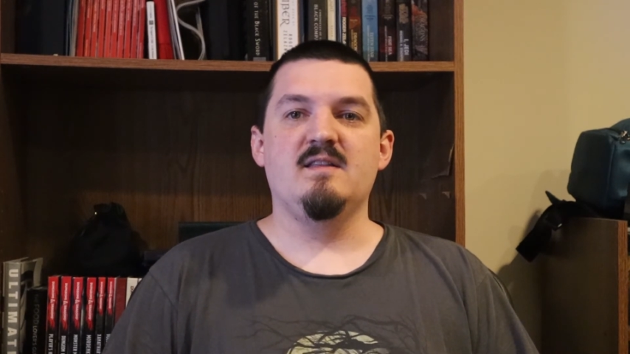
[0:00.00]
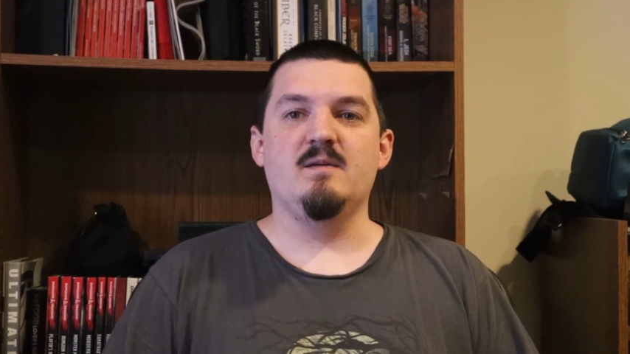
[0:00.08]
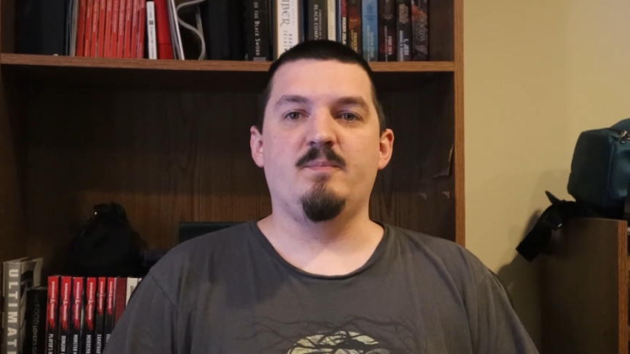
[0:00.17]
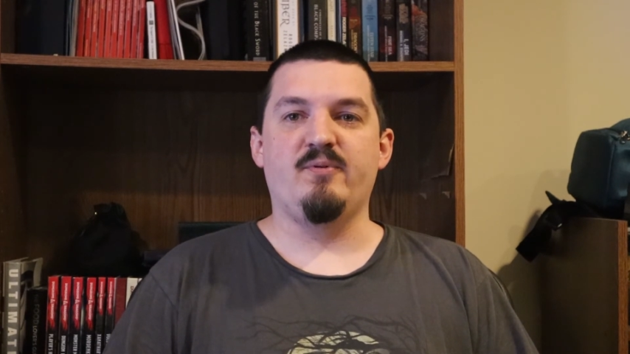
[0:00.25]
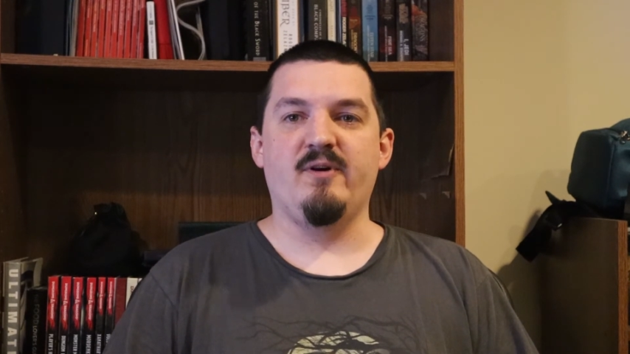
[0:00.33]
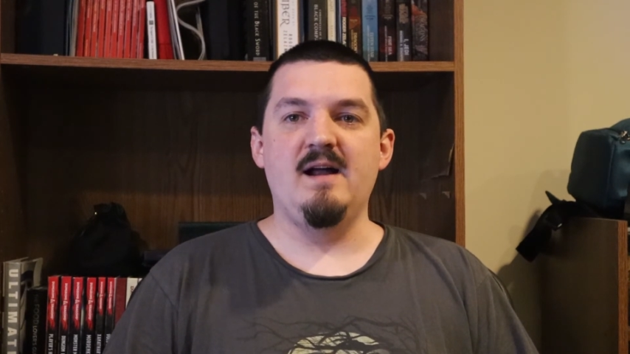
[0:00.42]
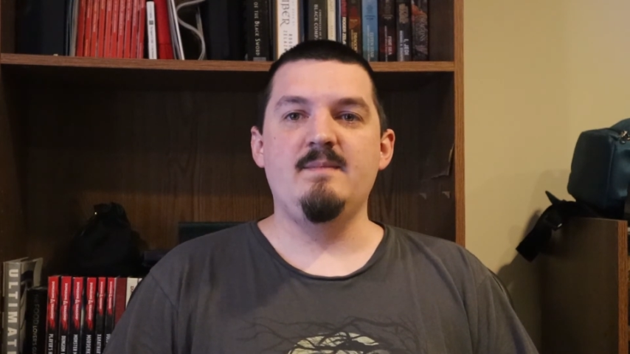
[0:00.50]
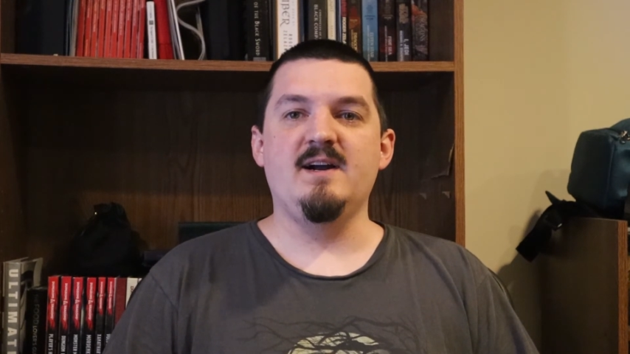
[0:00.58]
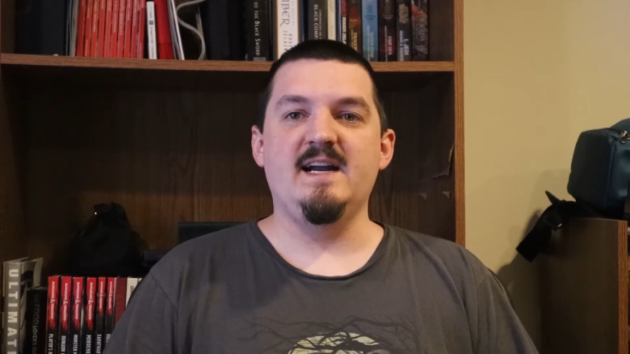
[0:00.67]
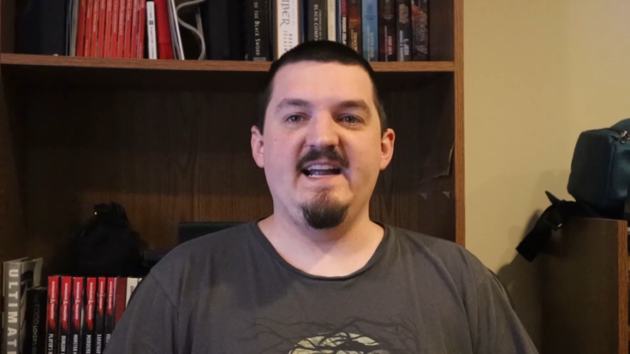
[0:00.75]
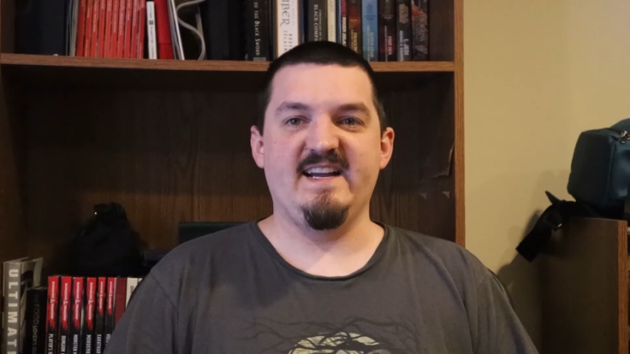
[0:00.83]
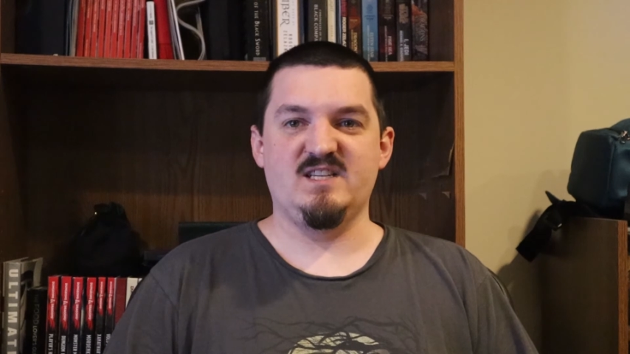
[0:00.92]
the
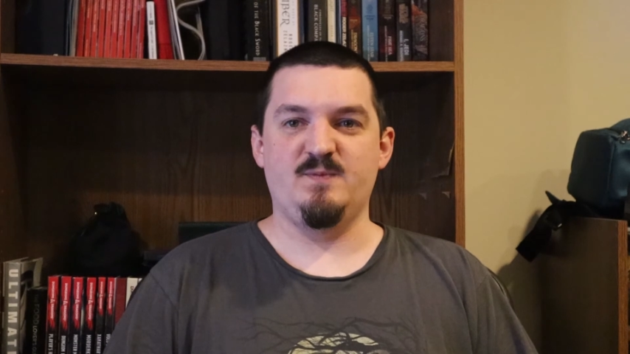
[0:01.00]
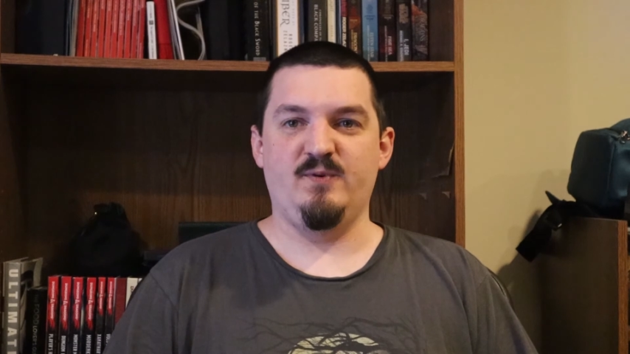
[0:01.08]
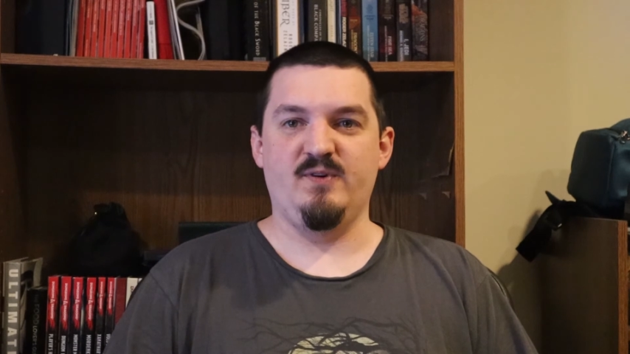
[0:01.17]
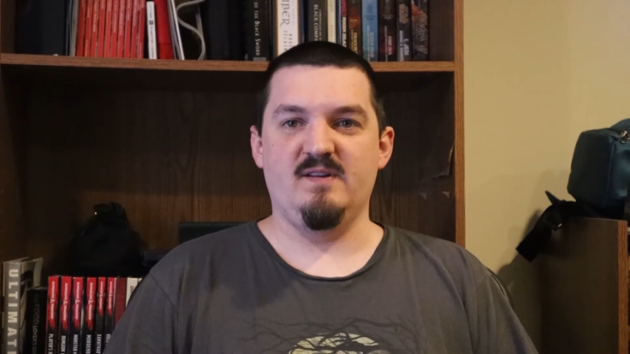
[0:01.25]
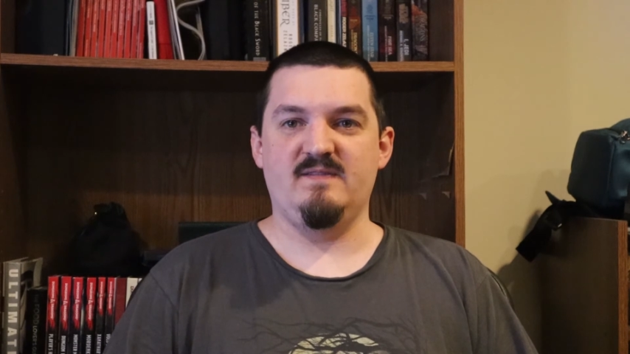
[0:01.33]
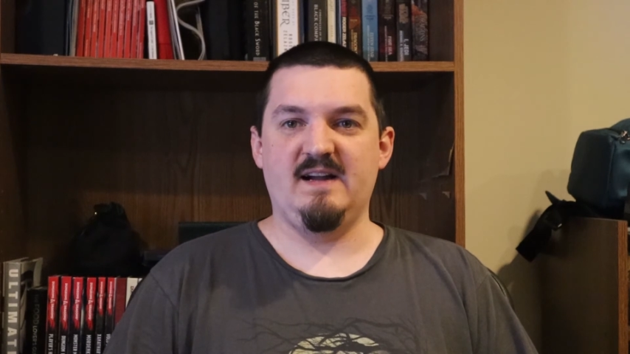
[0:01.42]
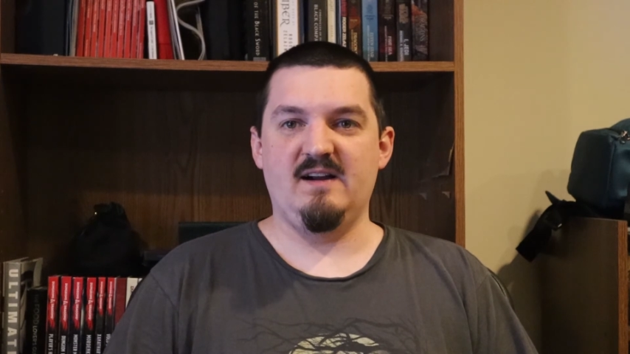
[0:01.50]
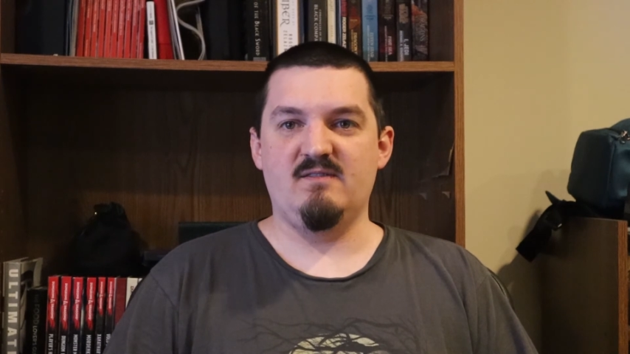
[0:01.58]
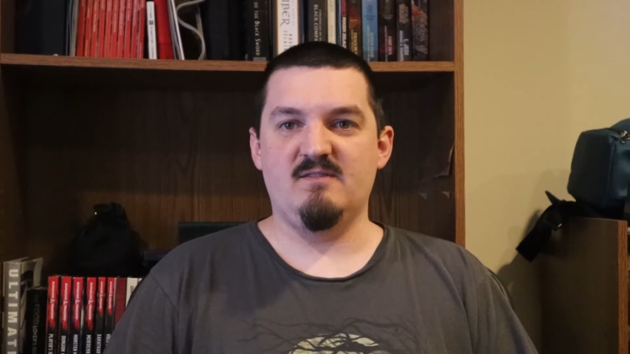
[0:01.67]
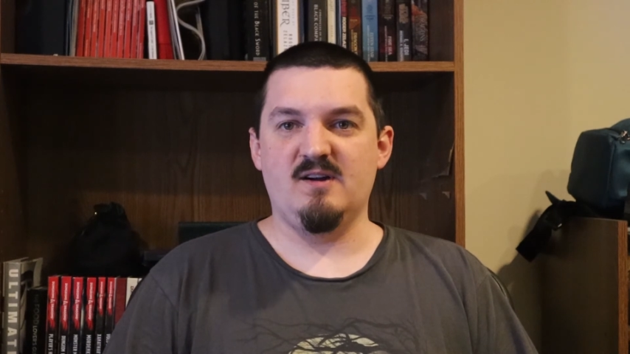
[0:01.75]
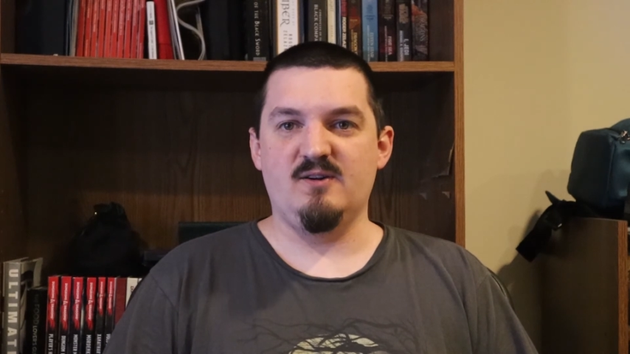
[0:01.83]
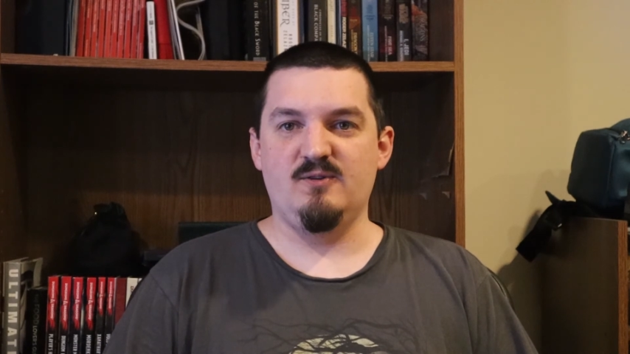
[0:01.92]
primary export of
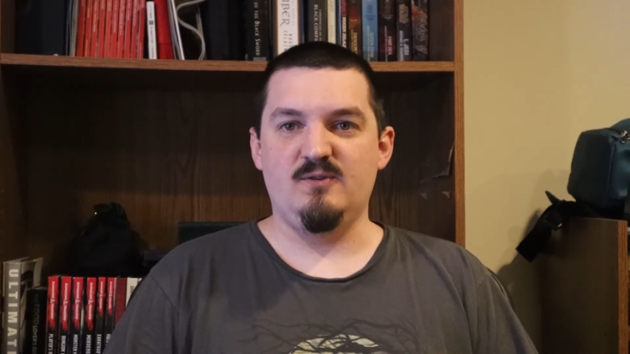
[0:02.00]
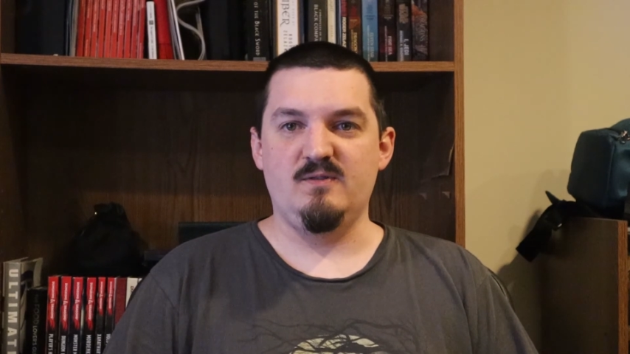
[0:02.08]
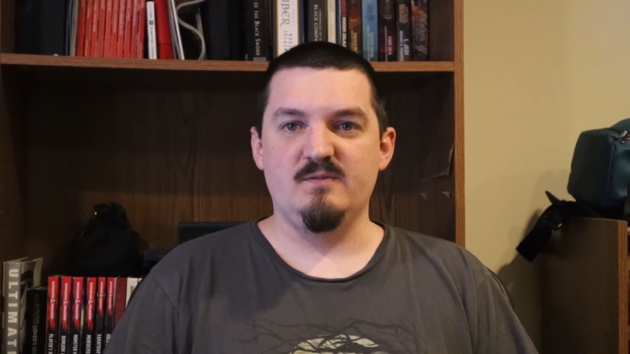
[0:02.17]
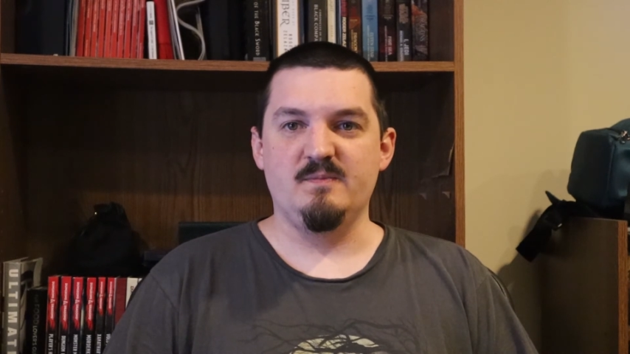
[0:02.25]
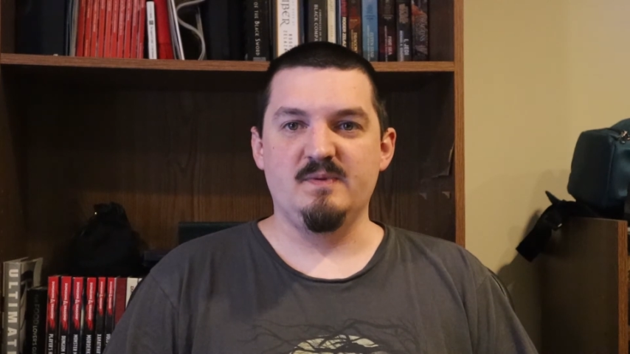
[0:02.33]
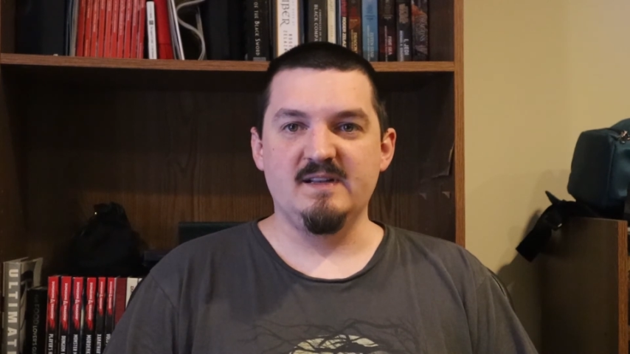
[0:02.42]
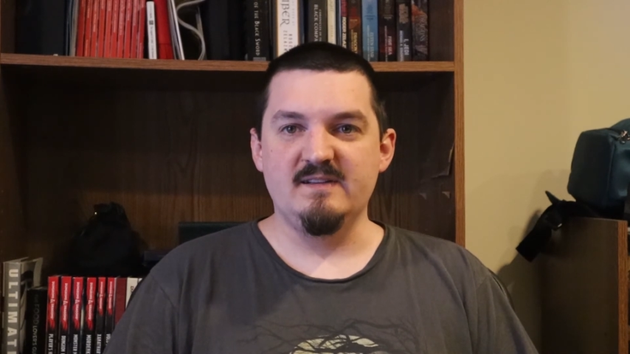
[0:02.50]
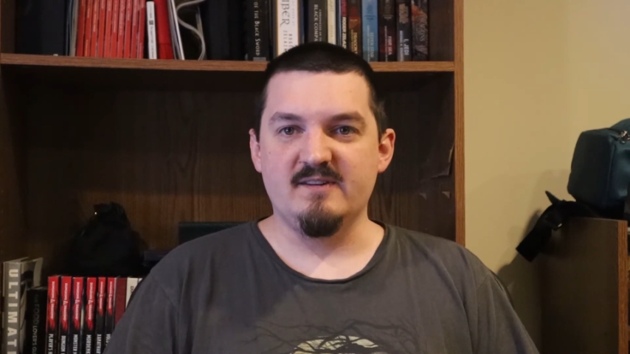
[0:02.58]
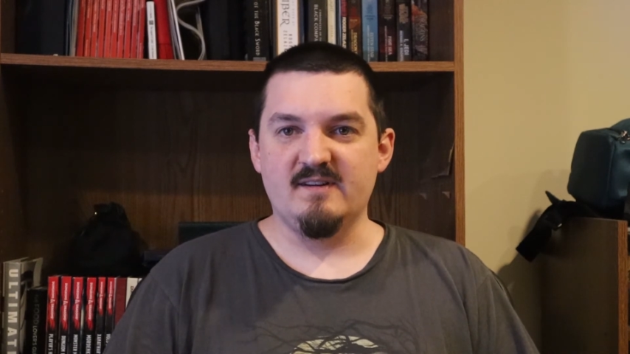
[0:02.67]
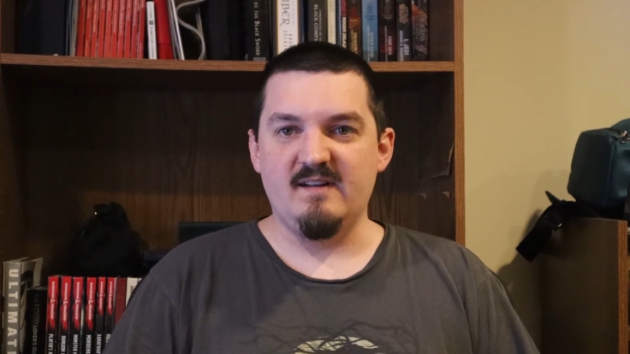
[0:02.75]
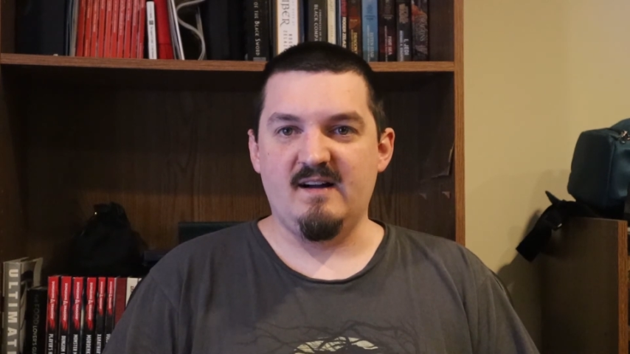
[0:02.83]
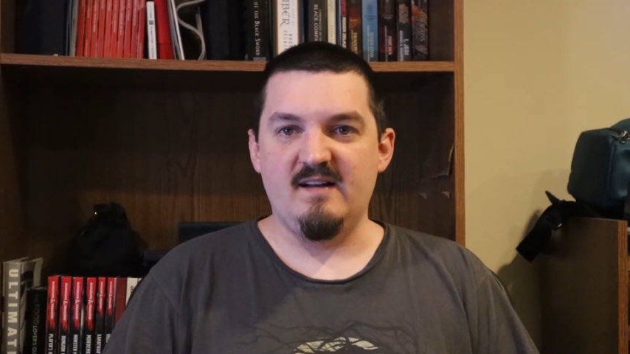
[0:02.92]
Iron Rock Hold, believe
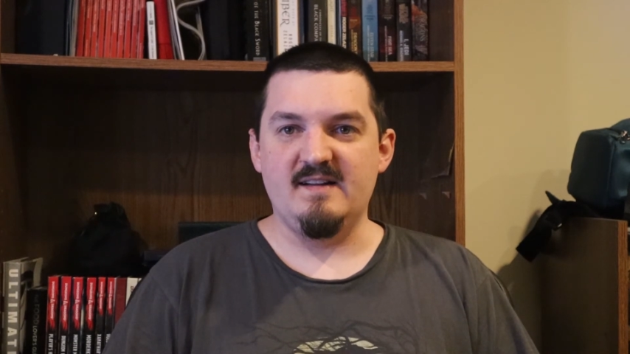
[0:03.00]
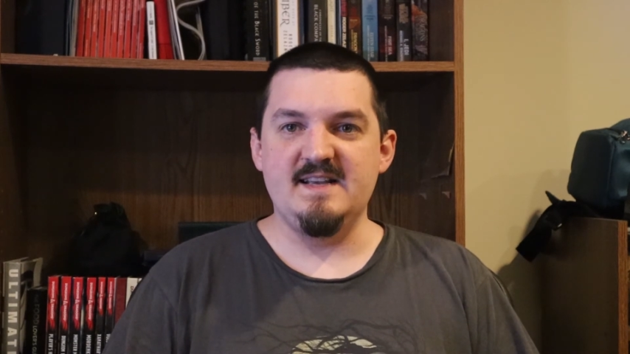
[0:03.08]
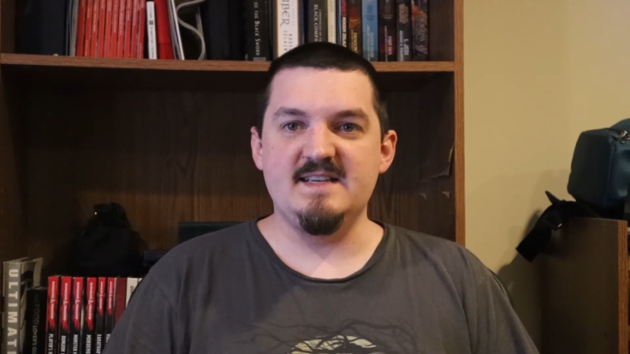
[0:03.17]
it or not,